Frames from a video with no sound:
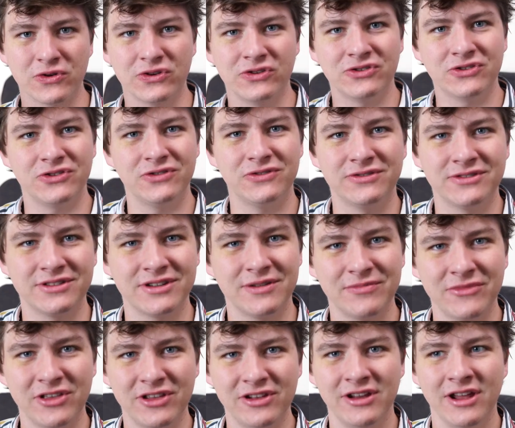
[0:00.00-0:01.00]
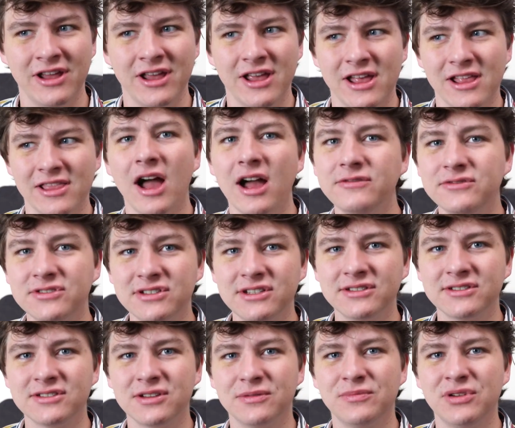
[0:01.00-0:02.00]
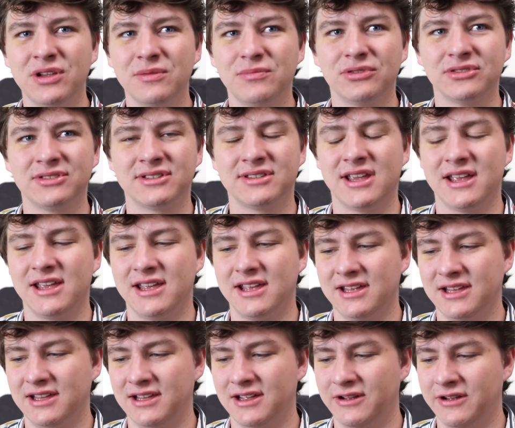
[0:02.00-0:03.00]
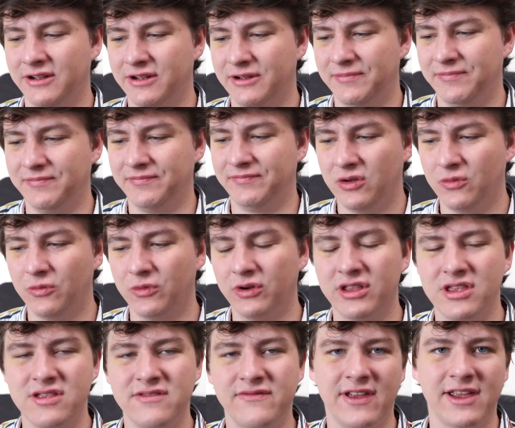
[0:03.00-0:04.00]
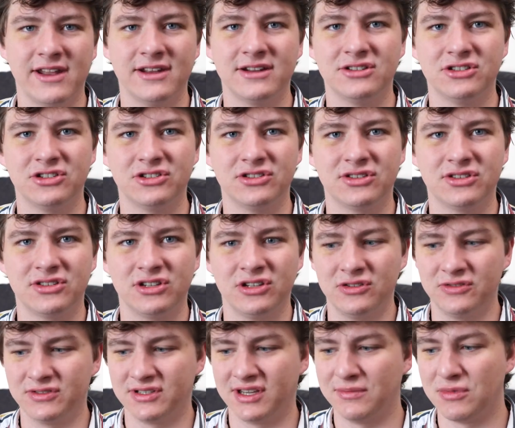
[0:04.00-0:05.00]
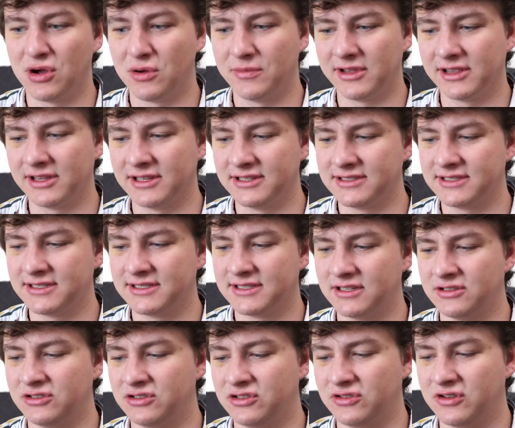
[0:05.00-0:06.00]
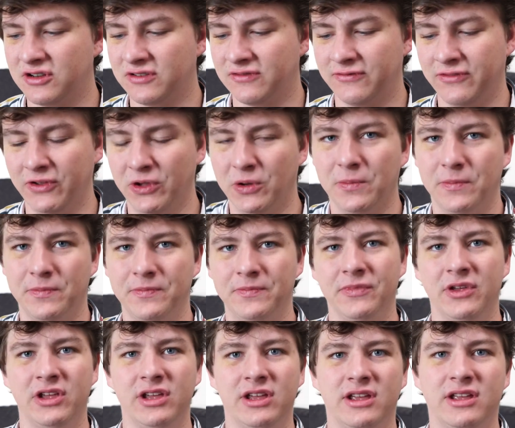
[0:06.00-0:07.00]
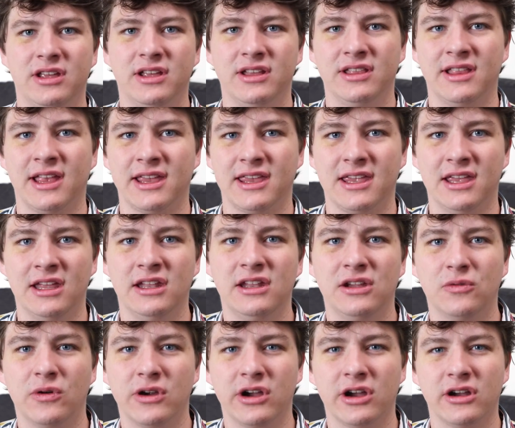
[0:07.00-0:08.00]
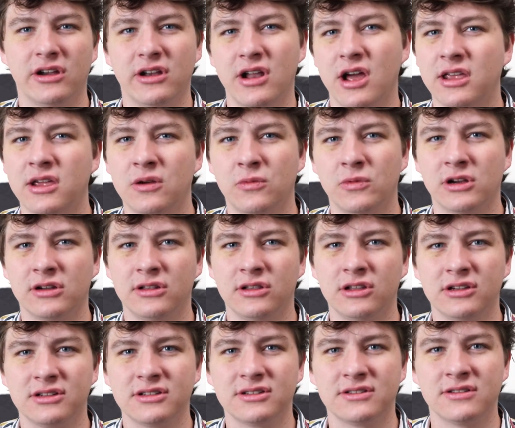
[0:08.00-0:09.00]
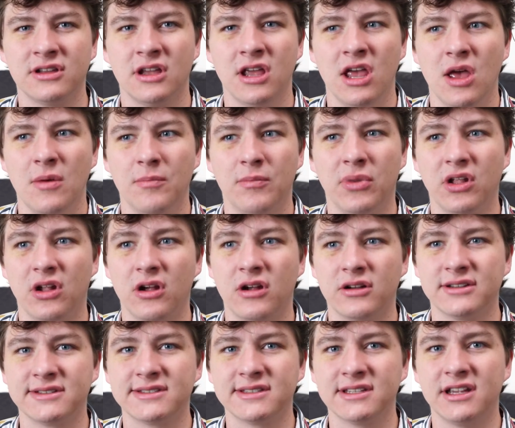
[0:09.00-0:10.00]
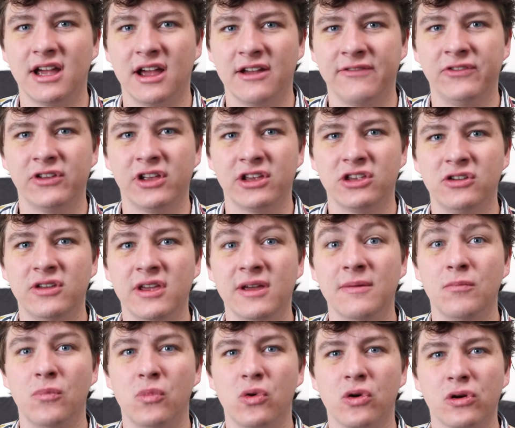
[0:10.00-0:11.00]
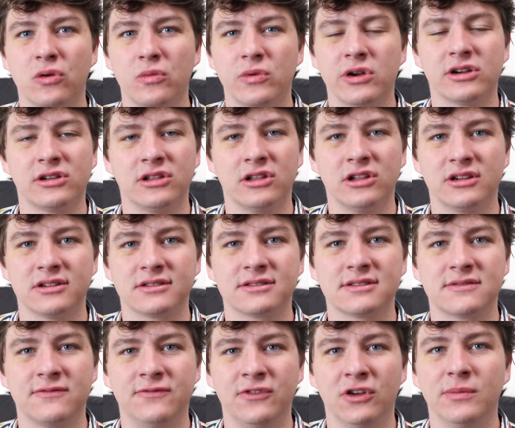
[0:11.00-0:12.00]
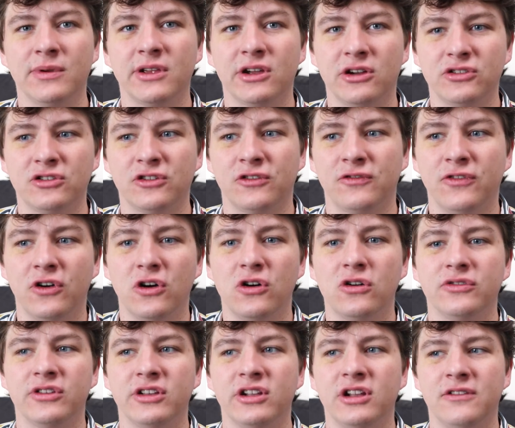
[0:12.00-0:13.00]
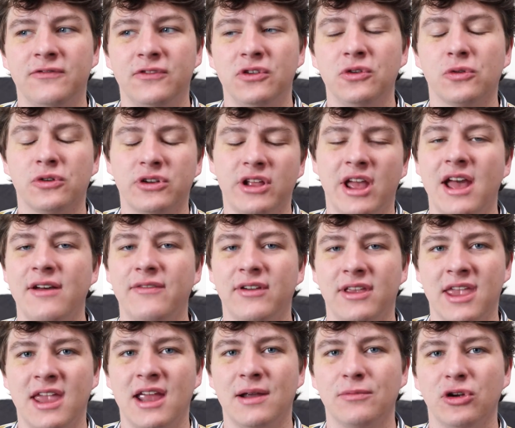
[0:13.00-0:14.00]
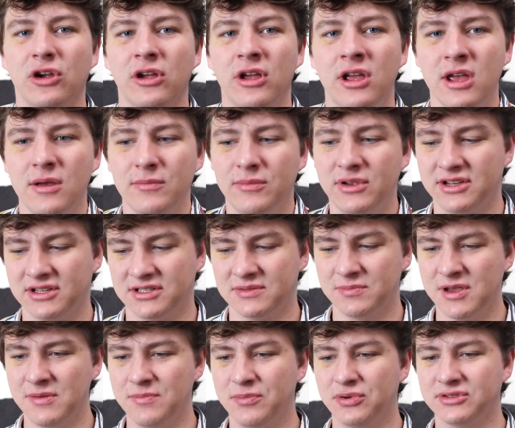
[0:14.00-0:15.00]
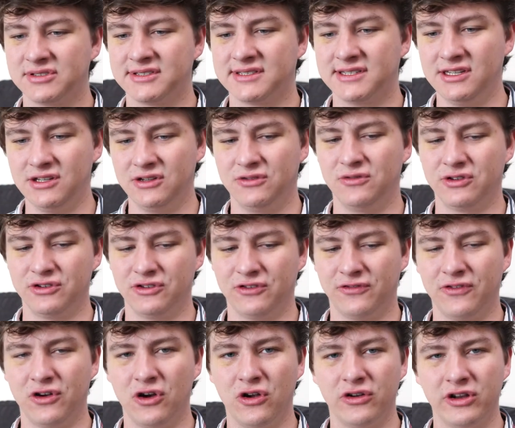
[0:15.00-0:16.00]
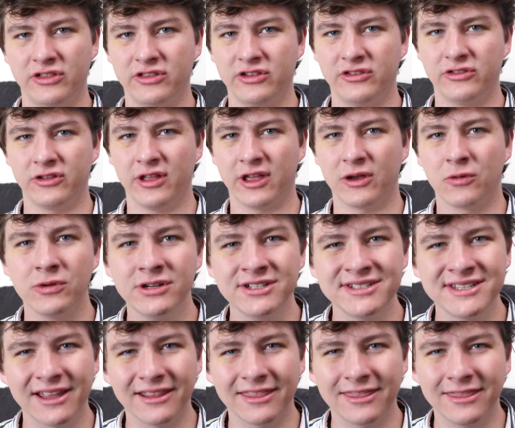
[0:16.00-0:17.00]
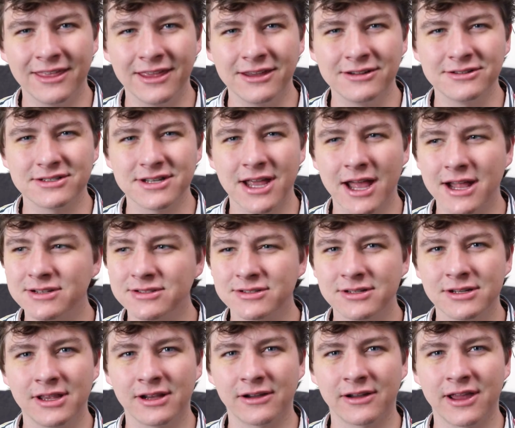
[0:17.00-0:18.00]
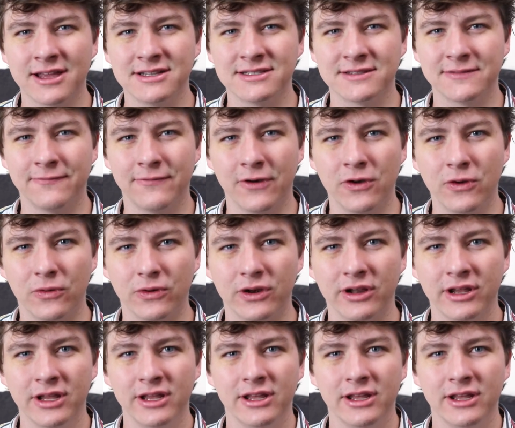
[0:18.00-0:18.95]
Are you shooting something? I've seen some people say one of the advantages to using moment lenses is you can film like anywhere and not get weird looks. But honestly, I feel like you get more weird looks filming on your phone than if you were to have a camera. Because people see you on your phone and then they're like, what is that thing attached to that guy's phone?